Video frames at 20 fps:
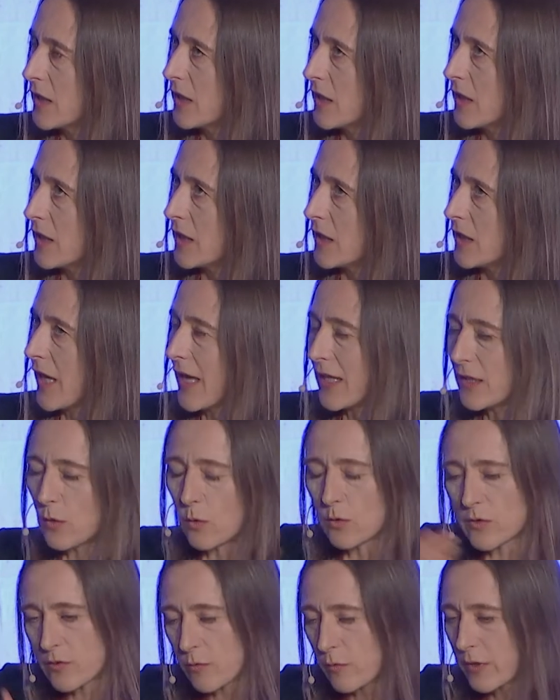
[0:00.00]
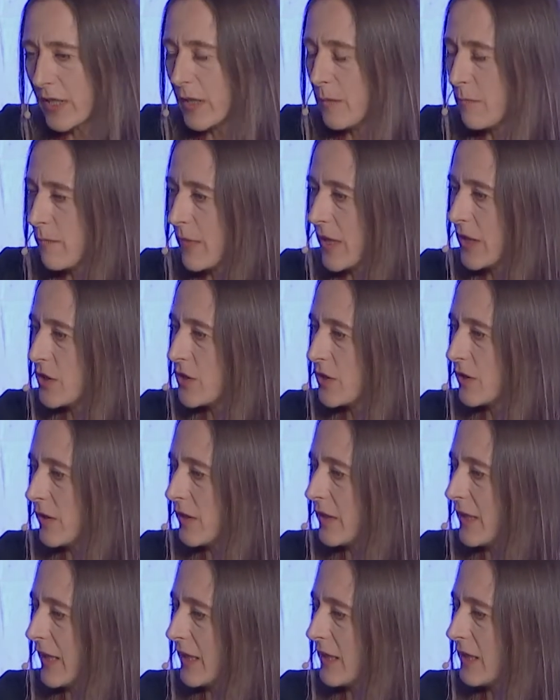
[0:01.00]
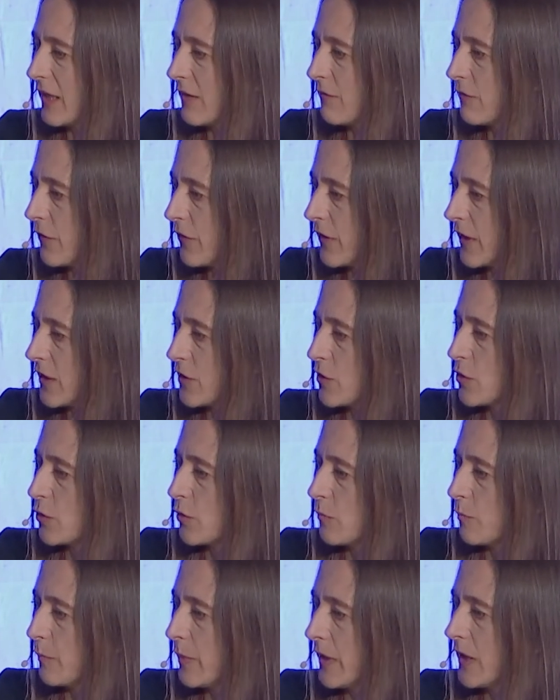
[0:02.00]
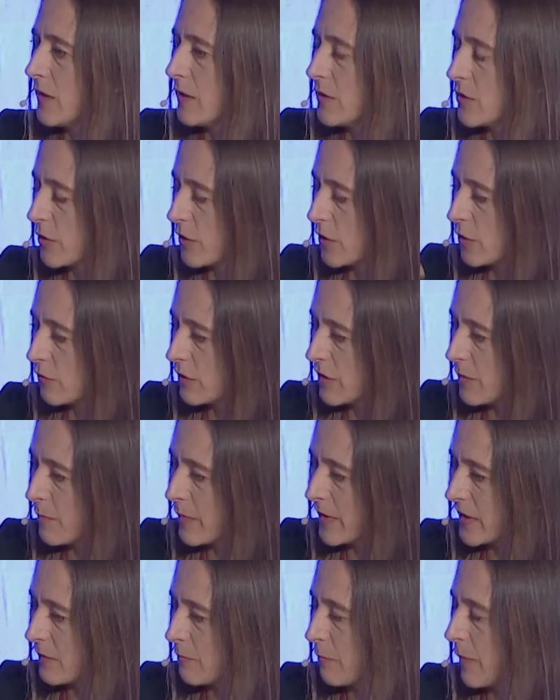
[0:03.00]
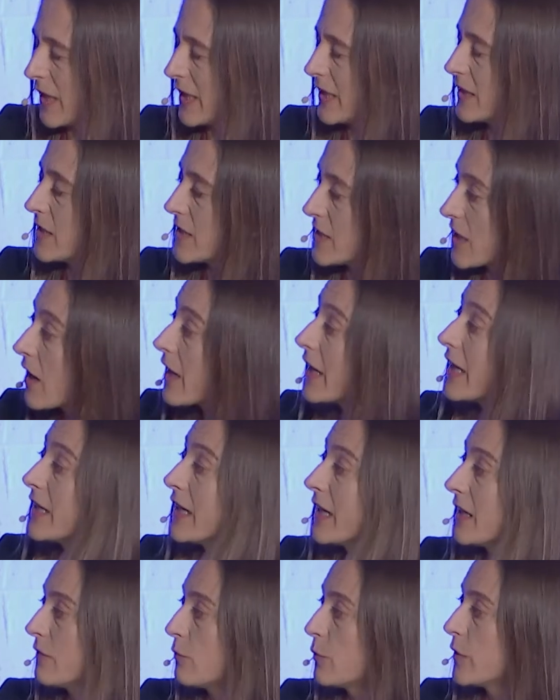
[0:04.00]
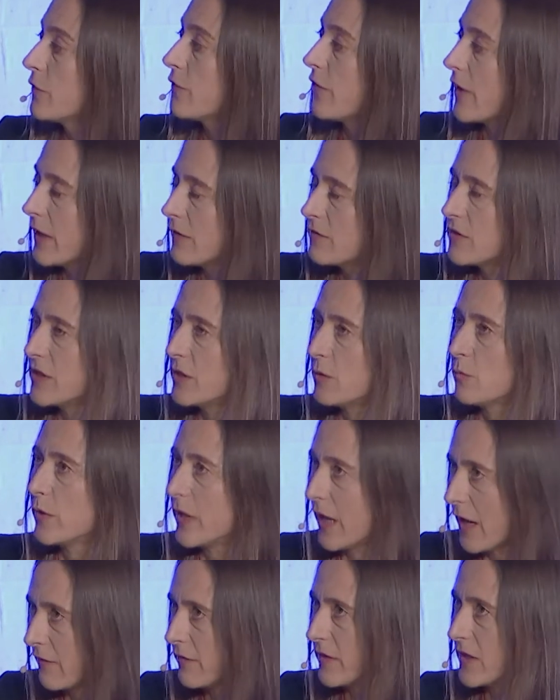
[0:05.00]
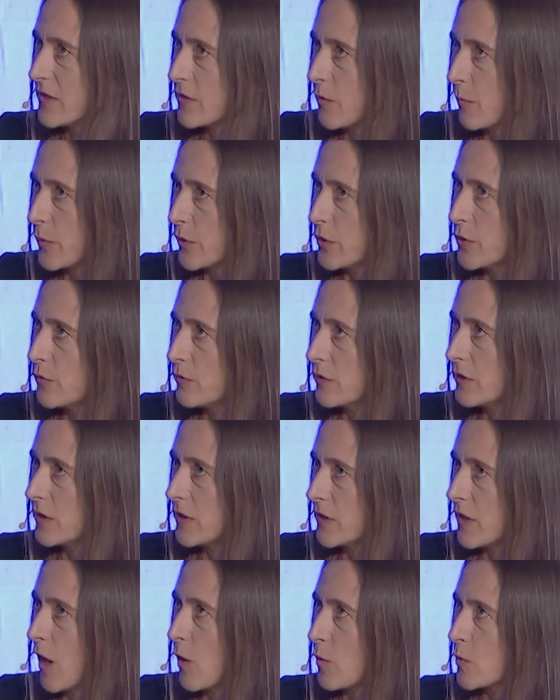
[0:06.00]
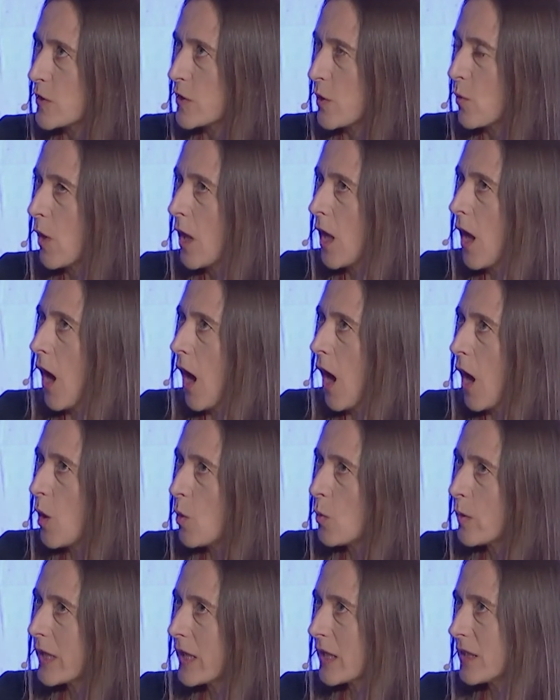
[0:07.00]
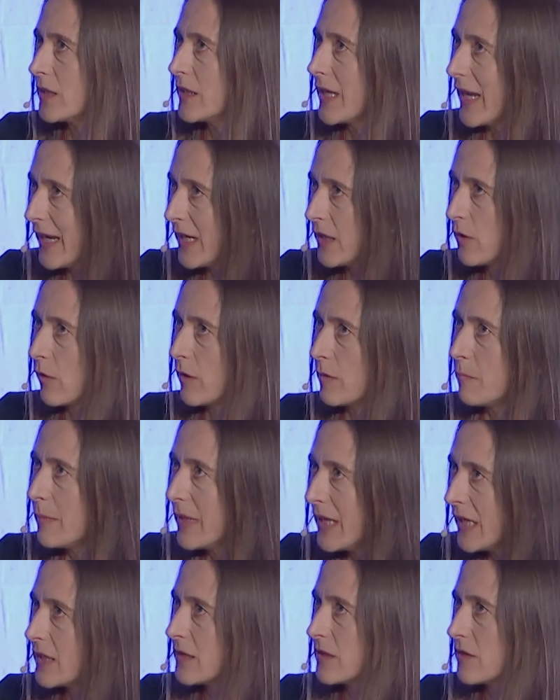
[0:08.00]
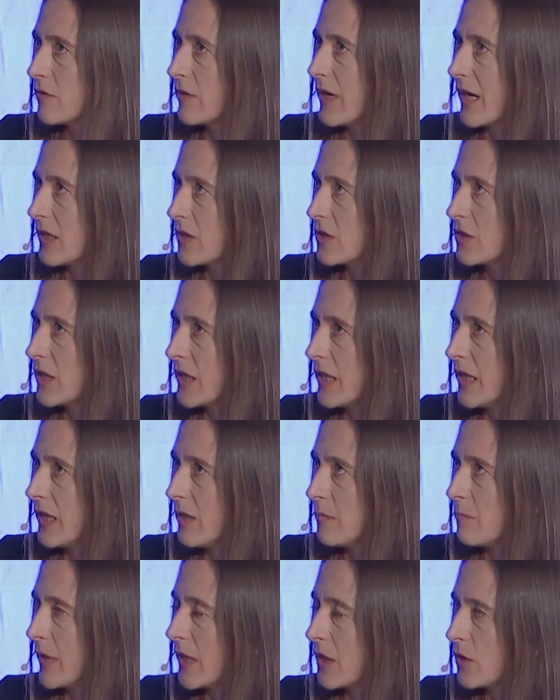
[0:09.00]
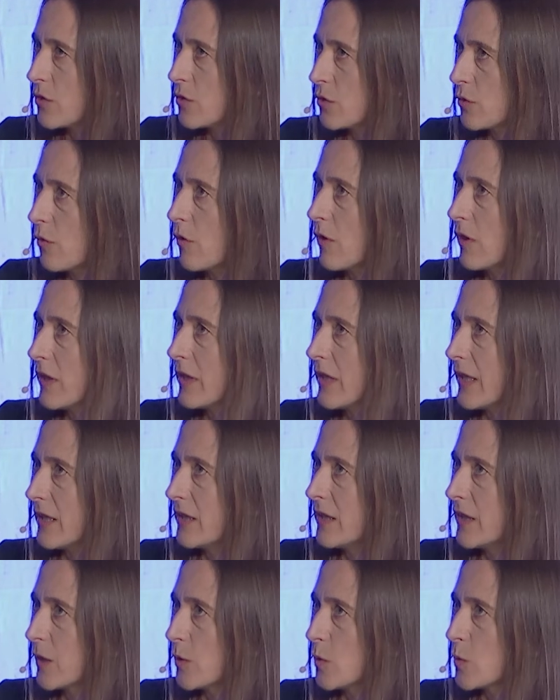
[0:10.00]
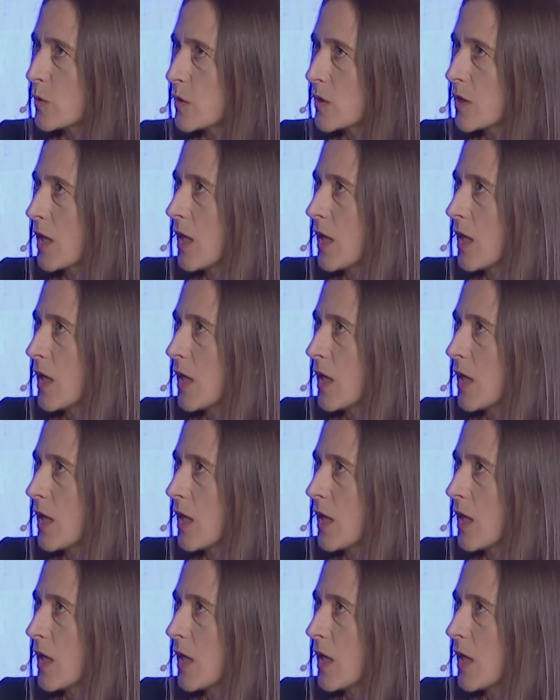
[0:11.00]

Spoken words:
and also Kim mentioned that everything should be security by design, and with 5G we have this opportunity now. So how can NATO and military actually make sure that those